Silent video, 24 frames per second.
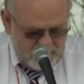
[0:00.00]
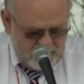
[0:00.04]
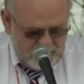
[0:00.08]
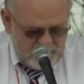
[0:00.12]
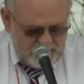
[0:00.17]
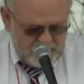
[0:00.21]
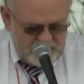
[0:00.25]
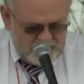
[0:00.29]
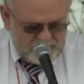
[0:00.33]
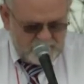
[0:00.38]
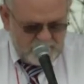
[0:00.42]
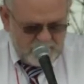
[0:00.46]

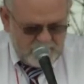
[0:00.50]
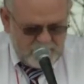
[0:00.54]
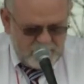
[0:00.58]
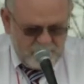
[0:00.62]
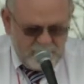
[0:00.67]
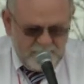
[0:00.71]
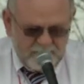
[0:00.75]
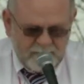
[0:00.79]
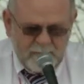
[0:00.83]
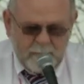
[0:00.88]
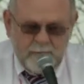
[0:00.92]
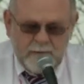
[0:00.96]
These
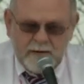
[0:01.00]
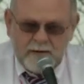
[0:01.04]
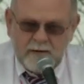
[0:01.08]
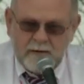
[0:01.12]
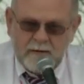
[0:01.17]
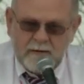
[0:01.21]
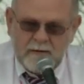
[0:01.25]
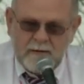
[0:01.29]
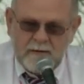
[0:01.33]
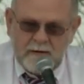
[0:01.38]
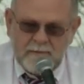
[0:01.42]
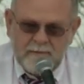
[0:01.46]
articles
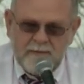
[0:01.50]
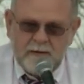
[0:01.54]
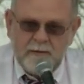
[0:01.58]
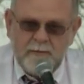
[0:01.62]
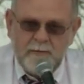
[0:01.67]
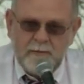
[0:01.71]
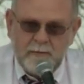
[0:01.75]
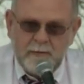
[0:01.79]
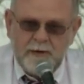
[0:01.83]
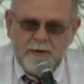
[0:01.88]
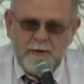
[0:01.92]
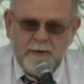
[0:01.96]
have come
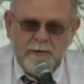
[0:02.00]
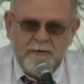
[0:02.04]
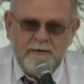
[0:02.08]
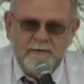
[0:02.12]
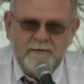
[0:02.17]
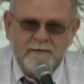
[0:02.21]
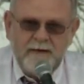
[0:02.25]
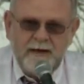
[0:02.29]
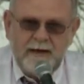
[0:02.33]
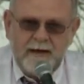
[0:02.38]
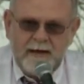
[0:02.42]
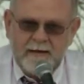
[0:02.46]
to be known
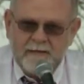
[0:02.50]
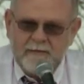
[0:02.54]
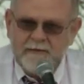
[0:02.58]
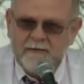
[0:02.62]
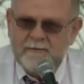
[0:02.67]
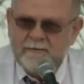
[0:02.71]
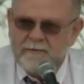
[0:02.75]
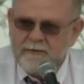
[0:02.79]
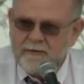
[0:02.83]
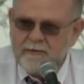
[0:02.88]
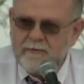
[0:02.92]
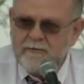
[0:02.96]
as the
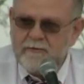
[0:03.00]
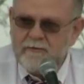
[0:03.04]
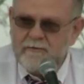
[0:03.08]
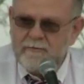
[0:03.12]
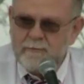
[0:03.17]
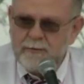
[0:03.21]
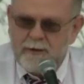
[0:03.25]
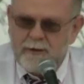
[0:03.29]
Anti-Federalist